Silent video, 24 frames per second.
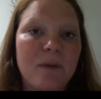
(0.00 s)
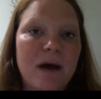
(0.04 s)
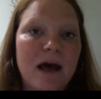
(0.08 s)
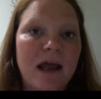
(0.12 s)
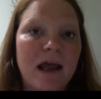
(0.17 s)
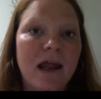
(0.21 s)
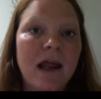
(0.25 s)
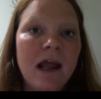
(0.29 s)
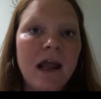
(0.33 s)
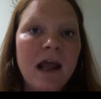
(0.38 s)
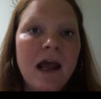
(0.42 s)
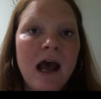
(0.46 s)

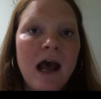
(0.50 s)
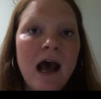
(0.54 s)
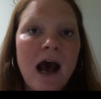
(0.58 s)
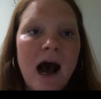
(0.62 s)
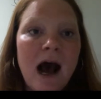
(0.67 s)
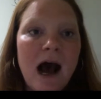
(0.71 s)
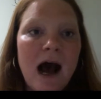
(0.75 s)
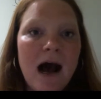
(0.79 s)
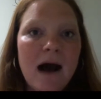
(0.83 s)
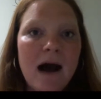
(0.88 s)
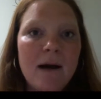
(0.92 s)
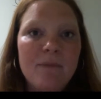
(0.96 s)
But
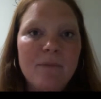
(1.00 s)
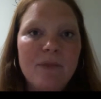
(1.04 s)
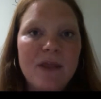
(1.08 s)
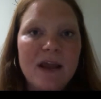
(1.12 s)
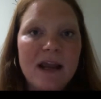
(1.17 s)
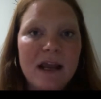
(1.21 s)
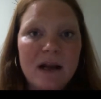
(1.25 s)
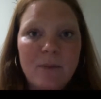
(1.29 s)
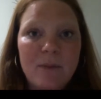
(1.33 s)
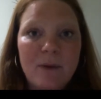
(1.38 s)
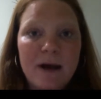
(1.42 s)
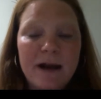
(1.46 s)

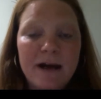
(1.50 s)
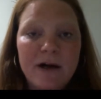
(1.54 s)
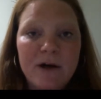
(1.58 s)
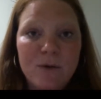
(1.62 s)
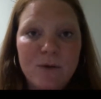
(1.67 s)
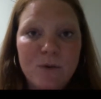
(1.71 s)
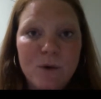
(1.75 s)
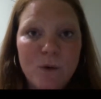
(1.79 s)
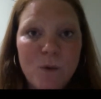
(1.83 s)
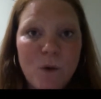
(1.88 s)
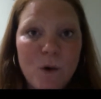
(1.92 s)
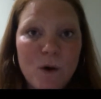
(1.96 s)
they get a
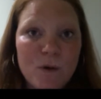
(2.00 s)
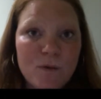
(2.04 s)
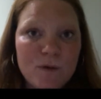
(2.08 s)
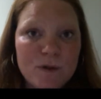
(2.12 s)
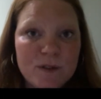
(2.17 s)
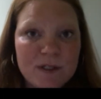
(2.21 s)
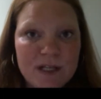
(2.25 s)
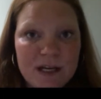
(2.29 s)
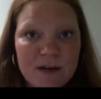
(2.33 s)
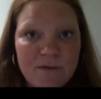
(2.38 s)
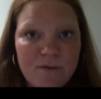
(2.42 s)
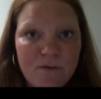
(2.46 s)
buyer reward
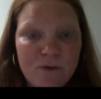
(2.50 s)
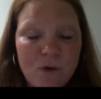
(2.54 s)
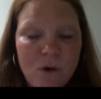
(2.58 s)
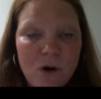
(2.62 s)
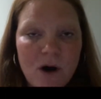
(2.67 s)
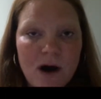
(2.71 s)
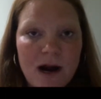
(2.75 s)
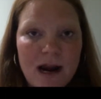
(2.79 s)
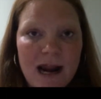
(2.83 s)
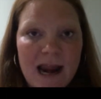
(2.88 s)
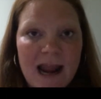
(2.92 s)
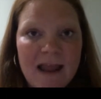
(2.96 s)
receipt
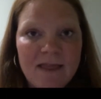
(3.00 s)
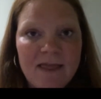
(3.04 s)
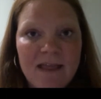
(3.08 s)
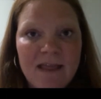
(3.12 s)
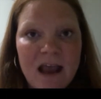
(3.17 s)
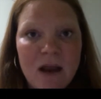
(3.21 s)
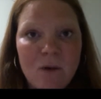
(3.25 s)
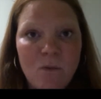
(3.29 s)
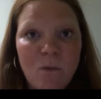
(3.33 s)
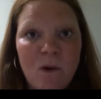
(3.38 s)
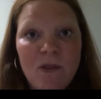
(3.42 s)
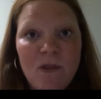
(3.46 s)
for it, and
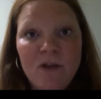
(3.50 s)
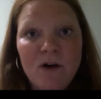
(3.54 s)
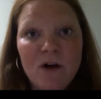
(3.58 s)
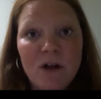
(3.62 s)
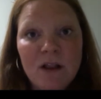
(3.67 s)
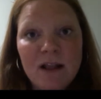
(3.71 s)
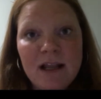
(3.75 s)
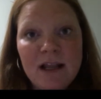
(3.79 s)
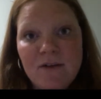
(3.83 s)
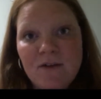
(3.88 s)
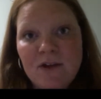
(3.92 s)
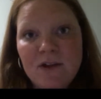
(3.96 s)
then when
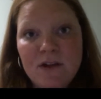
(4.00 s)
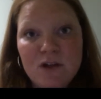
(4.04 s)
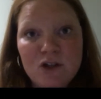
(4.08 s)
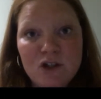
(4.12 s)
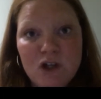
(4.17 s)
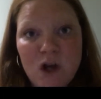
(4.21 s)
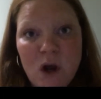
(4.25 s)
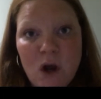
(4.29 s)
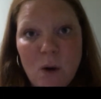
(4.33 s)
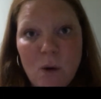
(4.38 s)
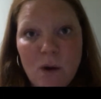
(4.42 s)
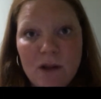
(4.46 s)
they're leaving the
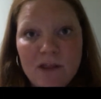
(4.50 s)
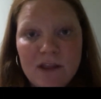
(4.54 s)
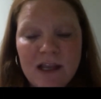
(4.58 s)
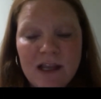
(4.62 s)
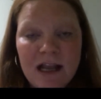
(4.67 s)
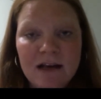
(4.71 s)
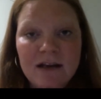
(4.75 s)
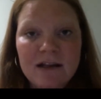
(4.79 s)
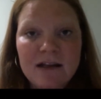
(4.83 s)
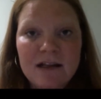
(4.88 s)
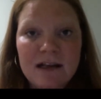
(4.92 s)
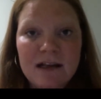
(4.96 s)
show at
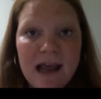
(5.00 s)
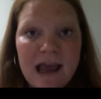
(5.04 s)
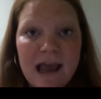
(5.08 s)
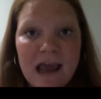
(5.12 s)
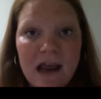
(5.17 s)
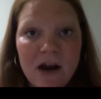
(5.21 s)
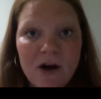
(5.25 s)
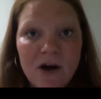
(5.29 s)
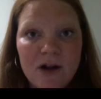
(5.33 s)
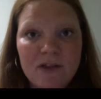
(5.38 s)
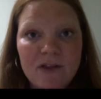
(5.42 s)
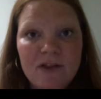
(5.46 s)
the end of the
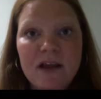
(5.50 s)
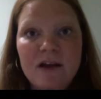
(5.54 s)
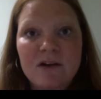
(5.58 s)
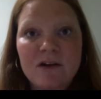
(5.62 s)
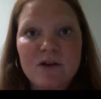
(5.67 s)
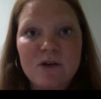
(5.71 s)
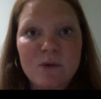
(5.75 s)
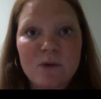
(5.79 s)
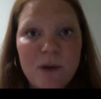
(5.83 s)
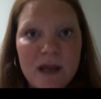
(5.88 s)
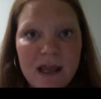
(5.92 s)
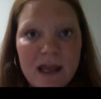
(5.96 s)
day or at the end
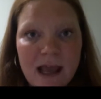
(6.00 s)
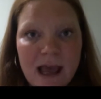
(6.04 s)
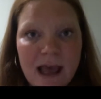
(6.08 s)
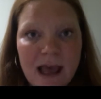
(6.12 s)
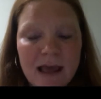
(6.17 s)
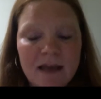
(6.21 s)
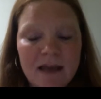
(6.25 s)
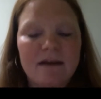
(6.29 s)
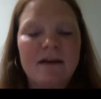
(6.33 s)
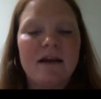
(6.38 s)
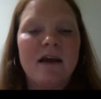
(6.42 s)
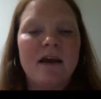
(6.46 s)
of the
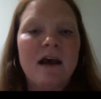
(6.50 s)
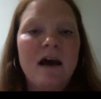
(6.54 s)
weekend,